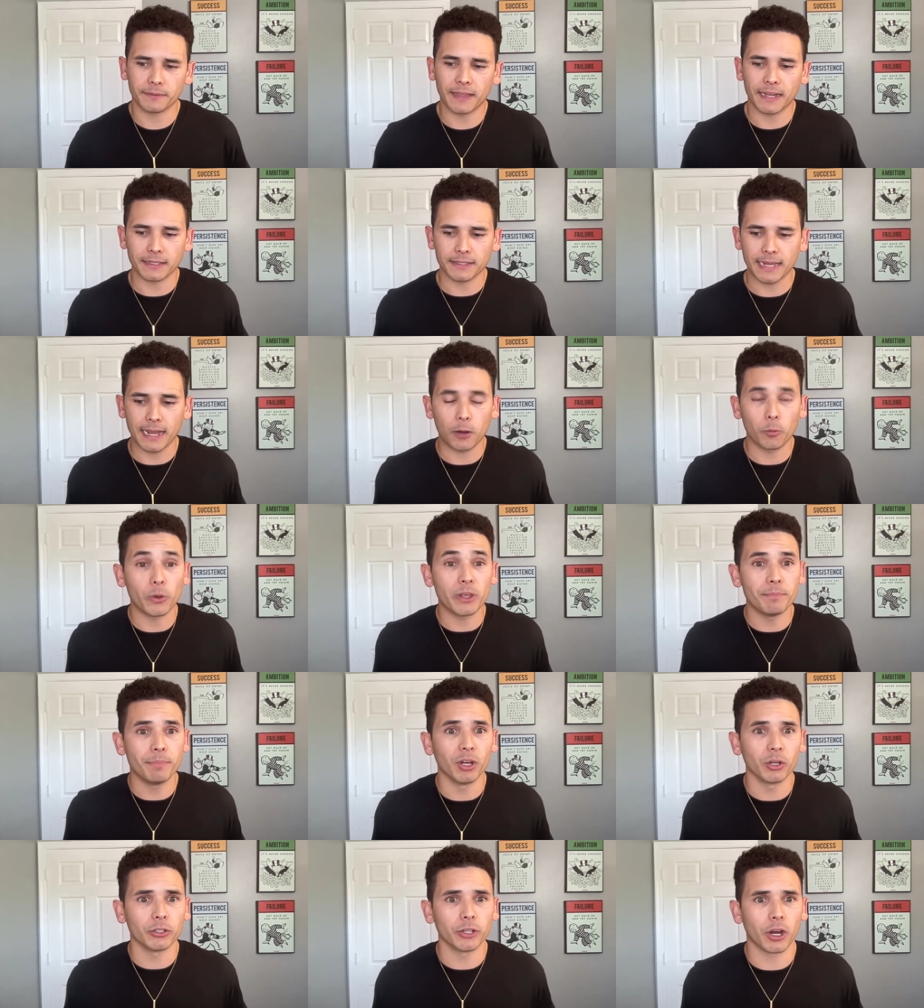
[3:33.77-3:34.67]
That's how we
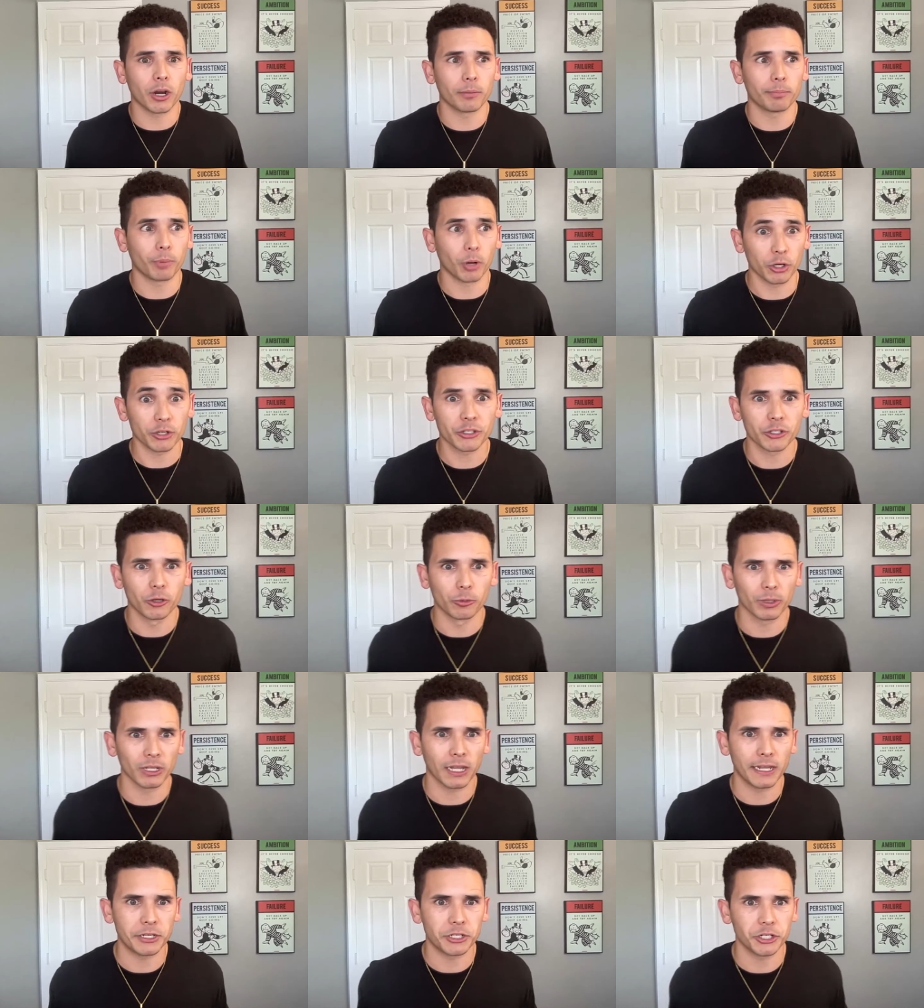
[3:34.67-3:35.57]
build our personal
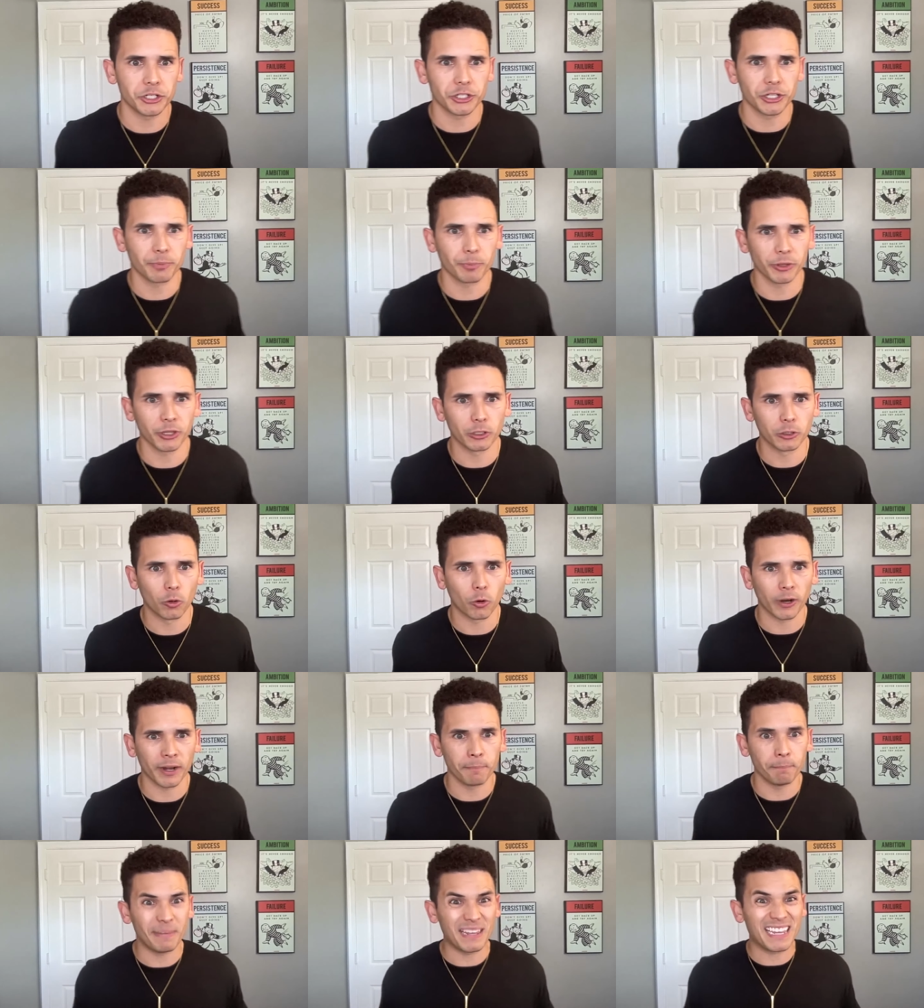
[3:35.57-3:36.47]
relationship with the
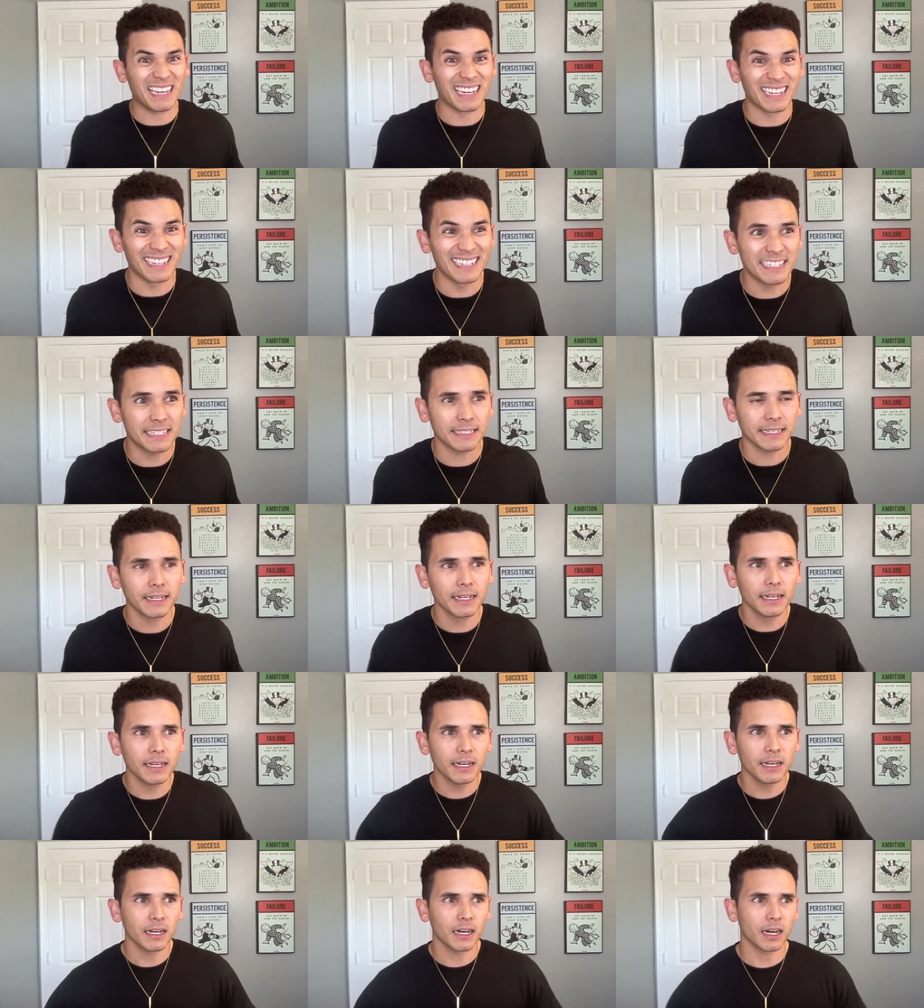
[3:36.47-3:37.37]
Lord and because
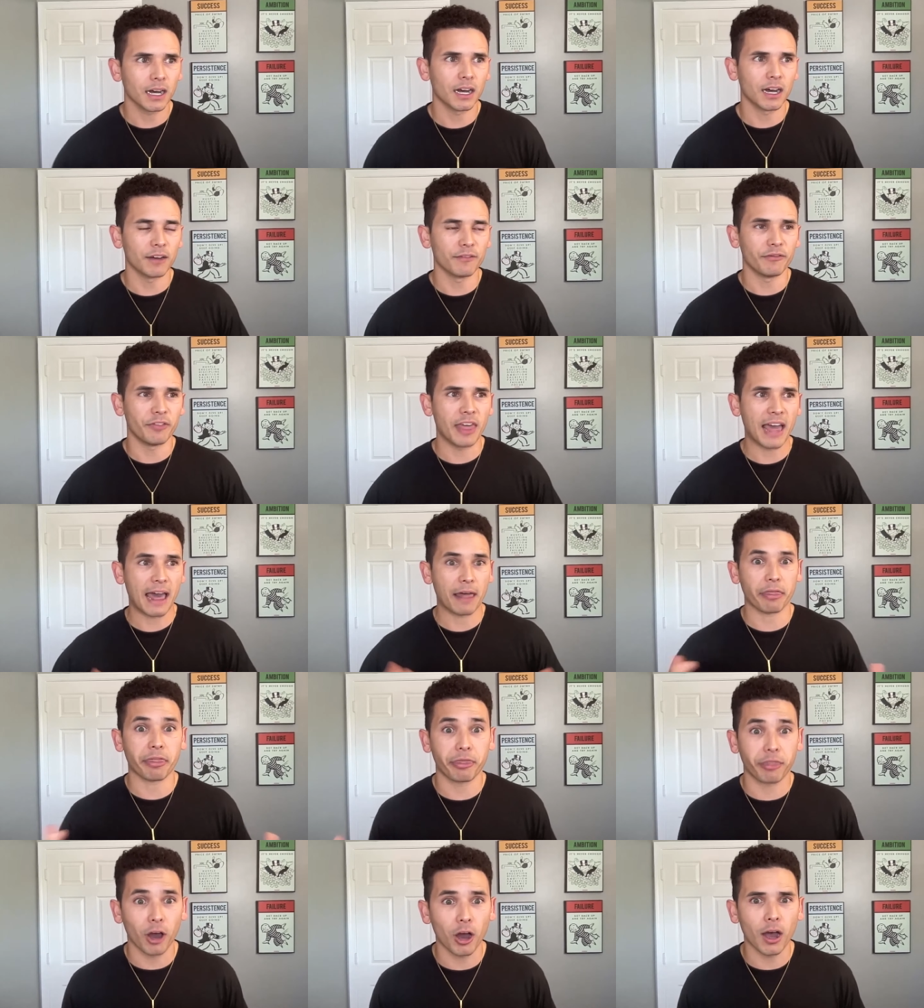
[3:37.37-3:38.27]
of that
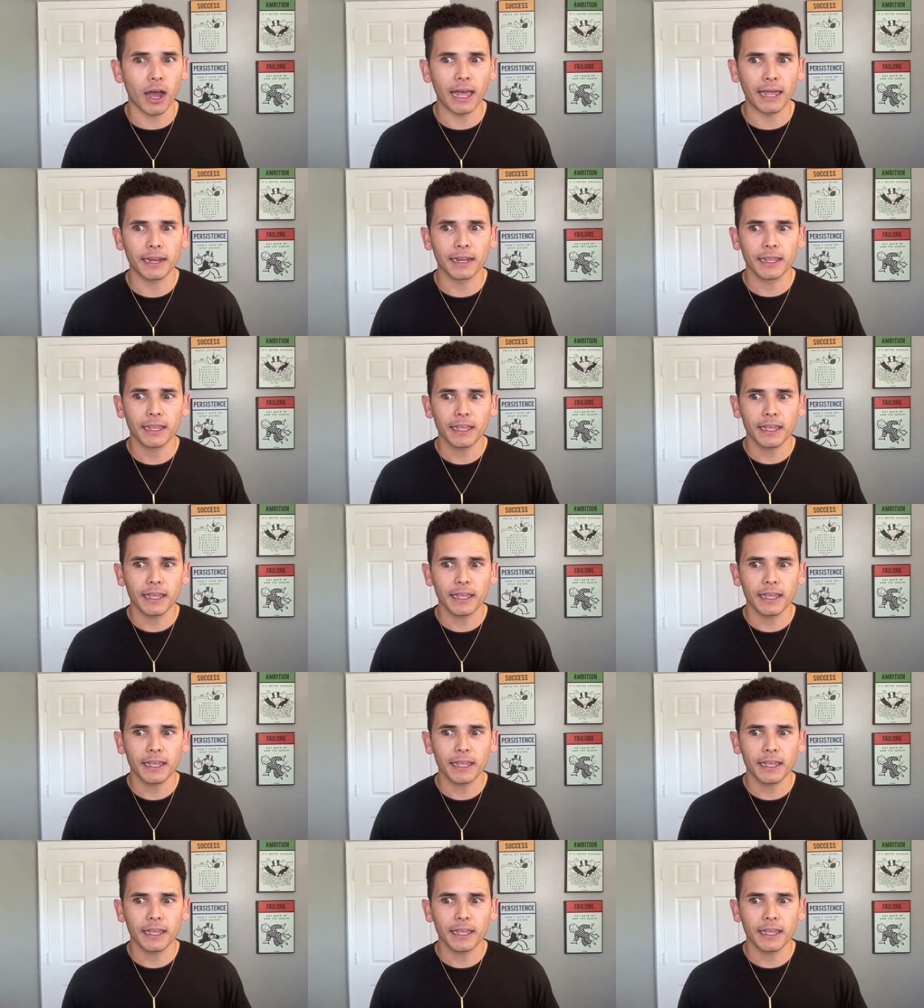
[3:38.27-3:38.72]
thought